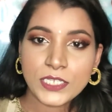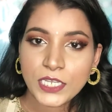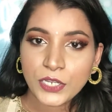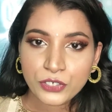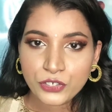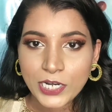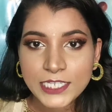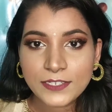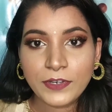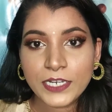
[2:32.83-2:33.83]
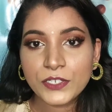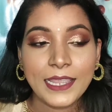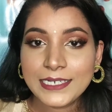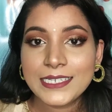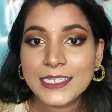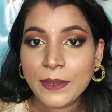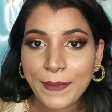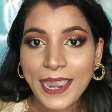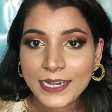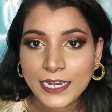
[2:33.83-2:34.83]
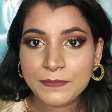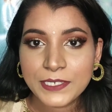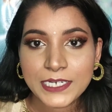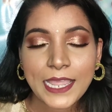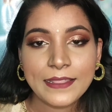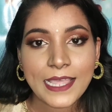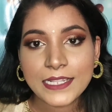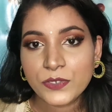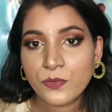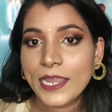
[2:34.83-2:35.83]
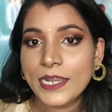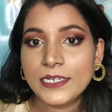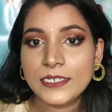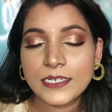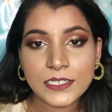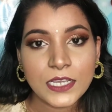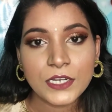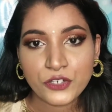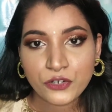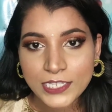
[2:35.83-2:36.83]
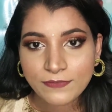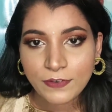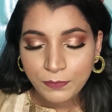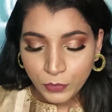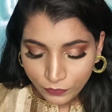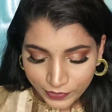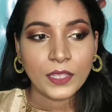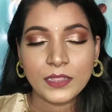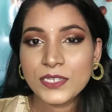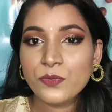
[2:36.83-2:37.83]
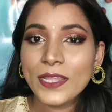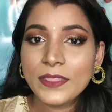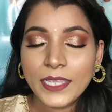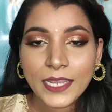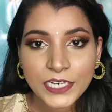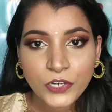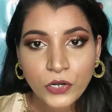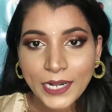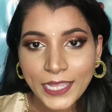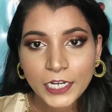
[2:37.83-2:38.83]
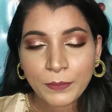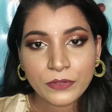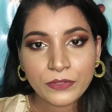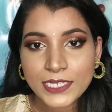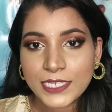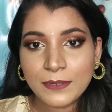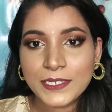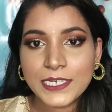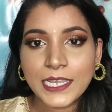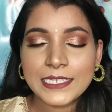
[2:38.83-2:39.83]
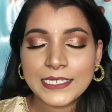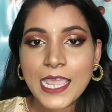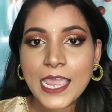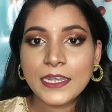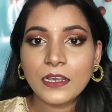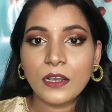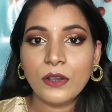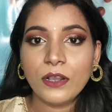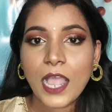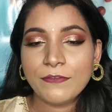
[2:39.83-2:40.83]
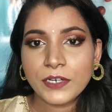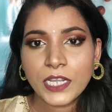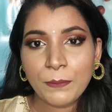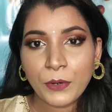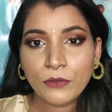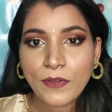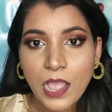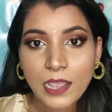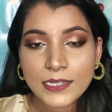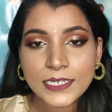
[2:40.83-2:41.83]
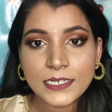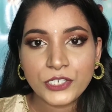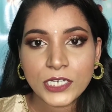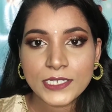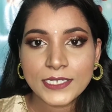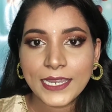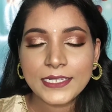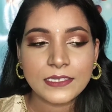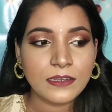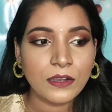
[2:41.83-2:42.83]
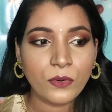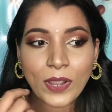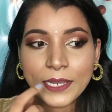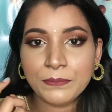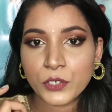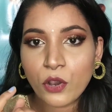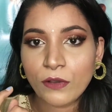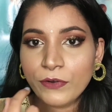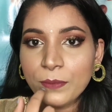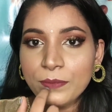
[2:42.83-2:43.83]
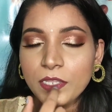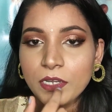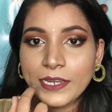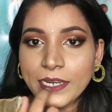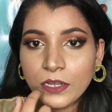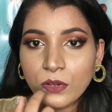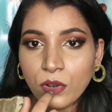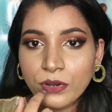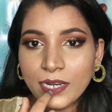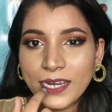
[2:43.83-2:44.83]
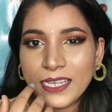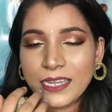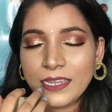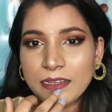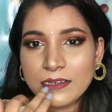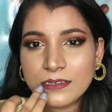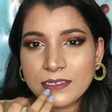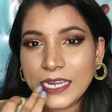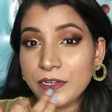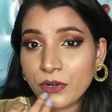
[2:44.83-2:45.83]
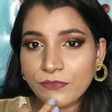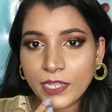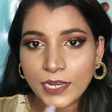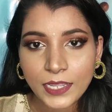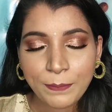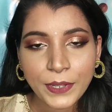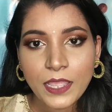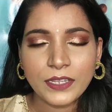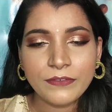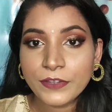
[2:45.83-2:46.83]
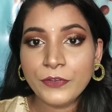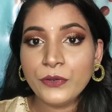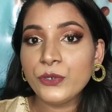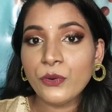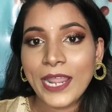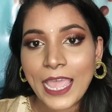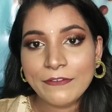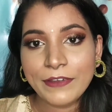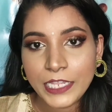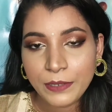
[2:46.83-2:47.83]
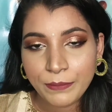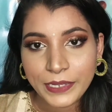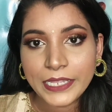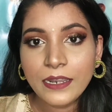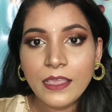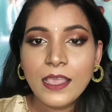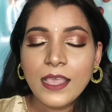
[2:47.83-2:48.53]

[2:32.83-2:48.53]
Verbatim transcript: zero transfer it is a matte lipstick and that's why it is a transfer proof there's one thing I did not liked about this lipstick is that uh, after a couple of hours it just gets uh, wiped off from the inner corner like inner center of the lip even if you don't have any meal